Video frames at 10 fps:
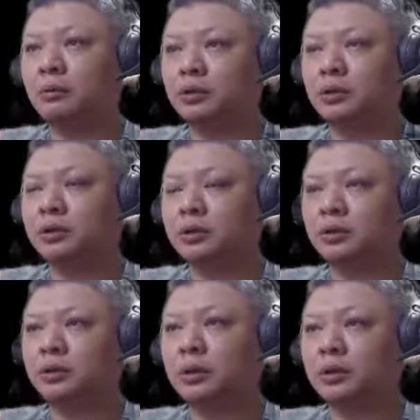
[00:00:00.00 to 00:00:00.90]
which
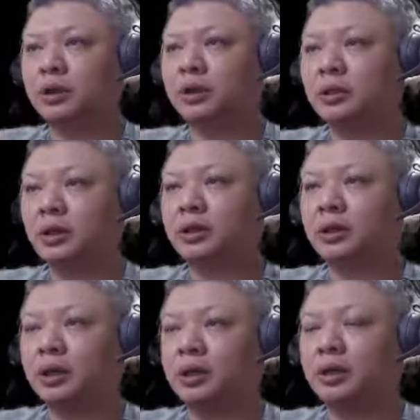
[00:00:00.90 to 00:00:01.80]
is a tactic
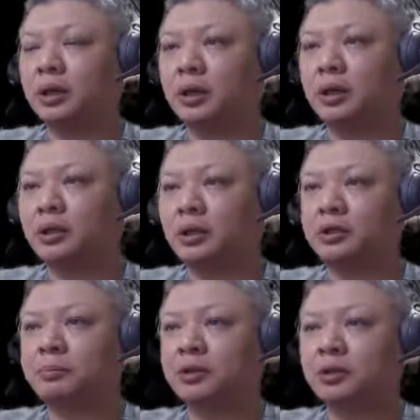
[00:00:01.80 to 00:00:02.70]
that needs
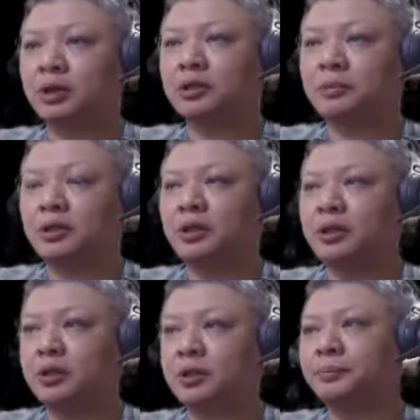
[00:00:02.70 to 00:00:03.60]
special
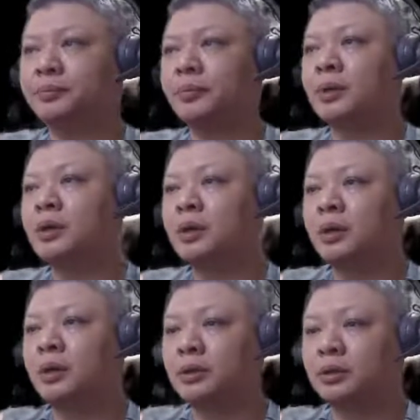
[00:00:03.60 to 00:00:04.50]
explanation.
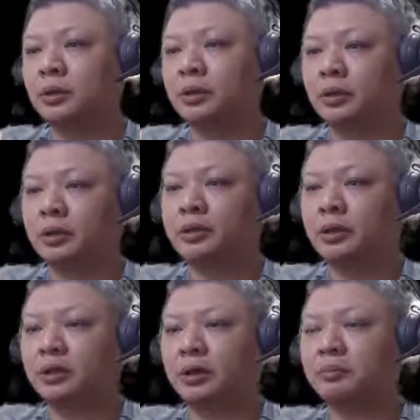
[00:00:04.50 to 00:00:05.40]
So in this
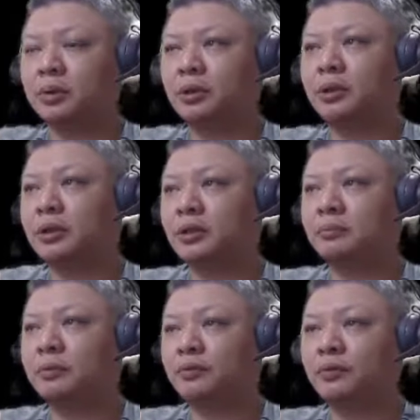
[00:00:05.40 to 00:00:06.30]
example
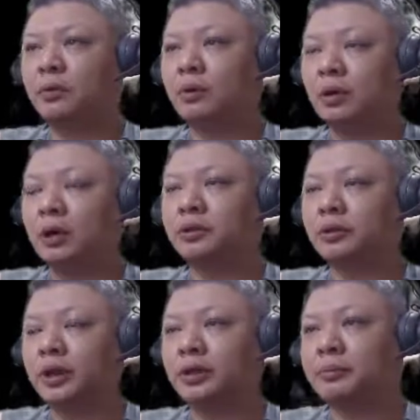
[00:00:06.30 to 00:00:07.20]

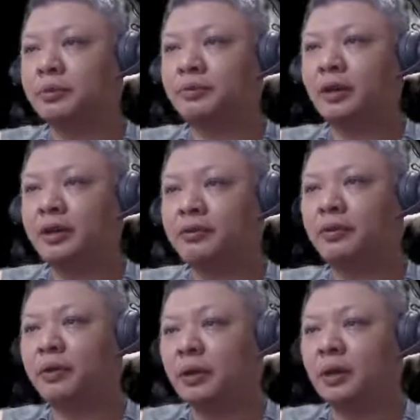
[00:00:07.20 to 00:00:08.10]

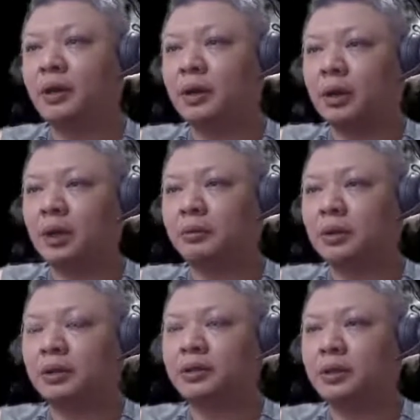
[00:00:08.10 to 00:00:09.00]
5, we
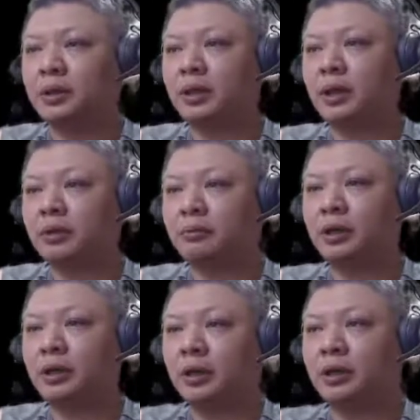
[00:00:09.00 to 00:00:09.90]
can see that
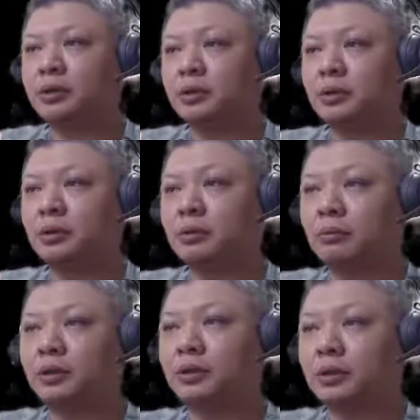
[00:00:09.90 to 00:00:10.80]
red has
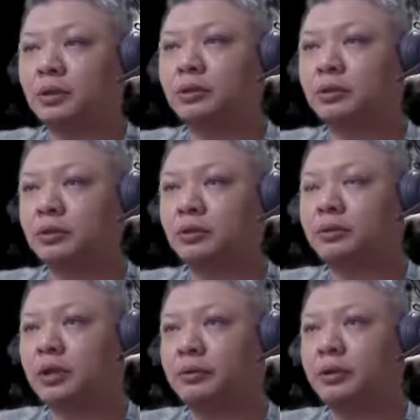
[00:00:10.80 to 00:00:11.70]
two
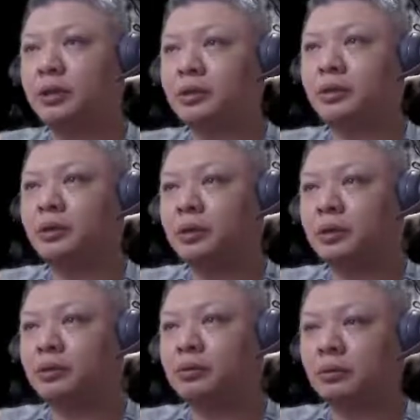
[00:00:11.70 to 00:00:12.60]
chariots,
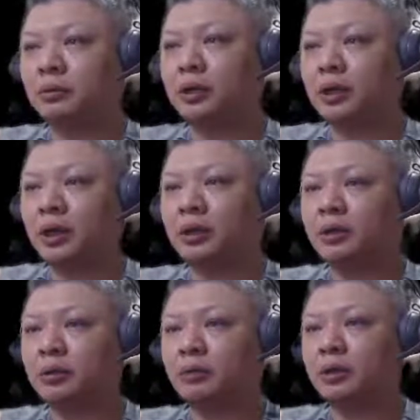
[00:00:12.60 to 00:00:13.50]
one
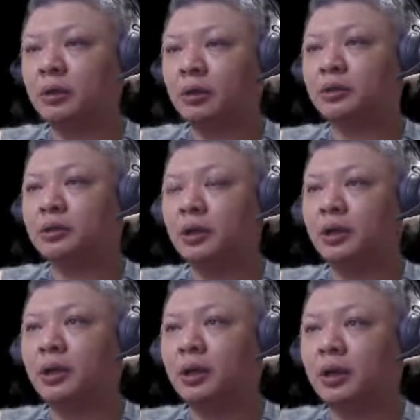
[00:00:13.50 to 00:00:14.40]
cannon, and one horse.
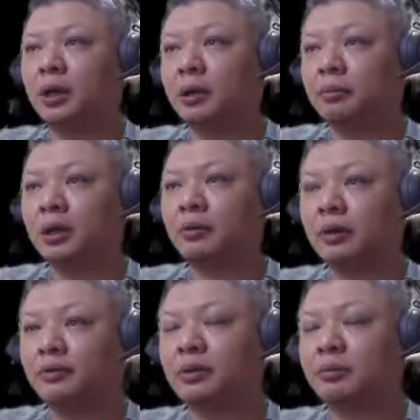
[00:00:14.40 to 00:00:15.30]
Black
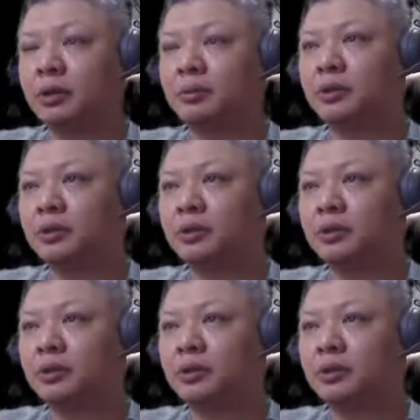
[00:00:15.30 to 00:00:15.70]
would have similar